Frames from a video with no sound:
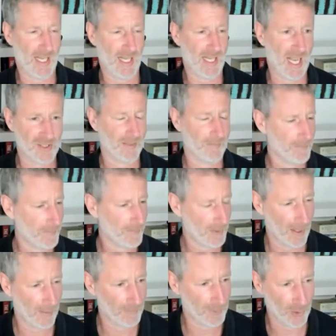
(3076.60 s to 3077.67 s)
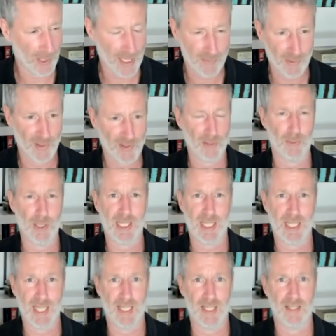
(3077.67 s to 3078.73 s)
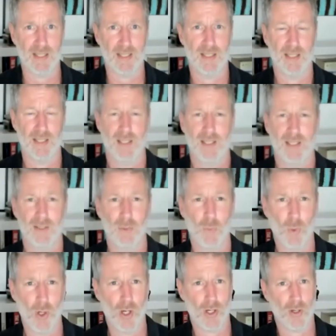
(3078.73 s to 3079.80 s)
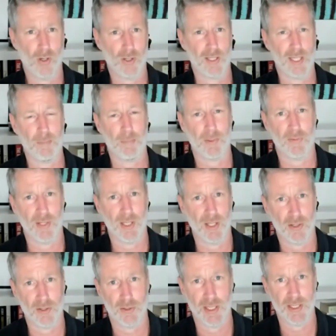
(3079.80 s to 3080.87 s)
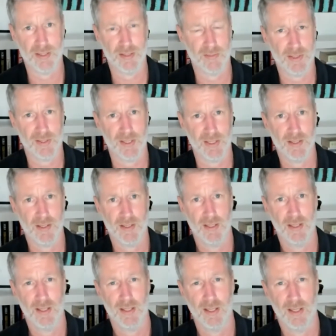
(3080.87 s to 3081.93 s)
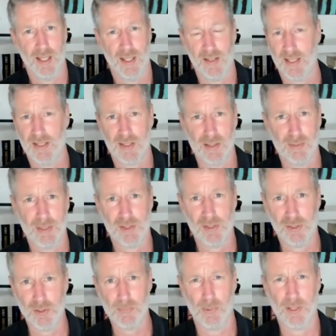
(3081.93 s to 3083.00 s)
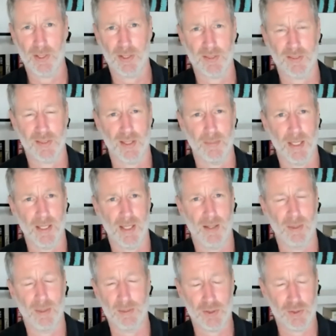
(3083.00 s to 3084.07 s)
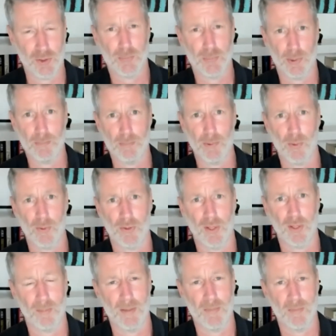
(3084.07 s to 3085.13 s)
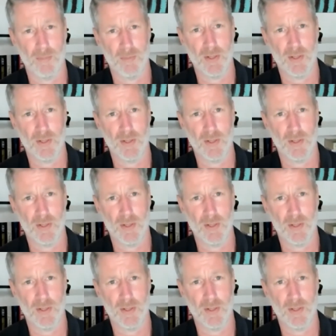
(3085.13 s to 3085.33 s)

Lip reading: actually doing everything we can to work on and amplify our creativity, I think is going to be super interesting. I mean super important. I mean,